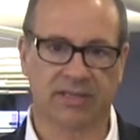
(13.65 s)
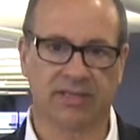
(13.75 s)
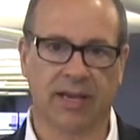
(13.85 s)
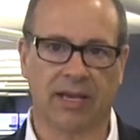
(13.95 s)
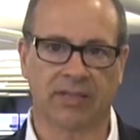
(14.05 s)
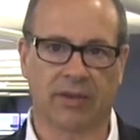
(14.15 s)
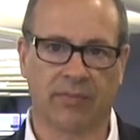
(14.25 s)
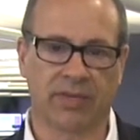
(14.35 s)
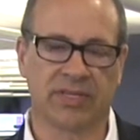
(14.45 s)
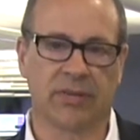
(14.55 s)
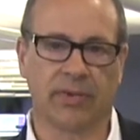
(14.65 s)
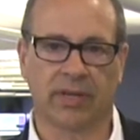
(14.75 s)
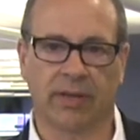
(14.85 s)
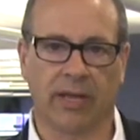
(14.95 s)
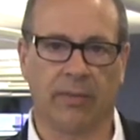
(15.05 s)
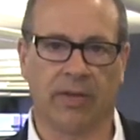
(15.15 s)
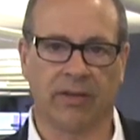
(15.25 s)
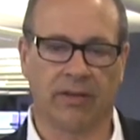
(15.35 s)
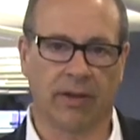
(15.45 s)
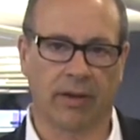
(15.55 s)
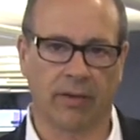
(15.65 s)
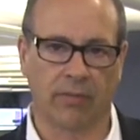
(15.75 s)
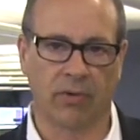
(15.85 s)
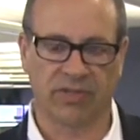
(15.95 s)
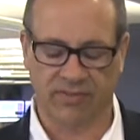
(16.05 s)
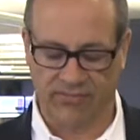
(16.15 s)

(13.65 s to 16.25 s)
stocks are busy reclaiming most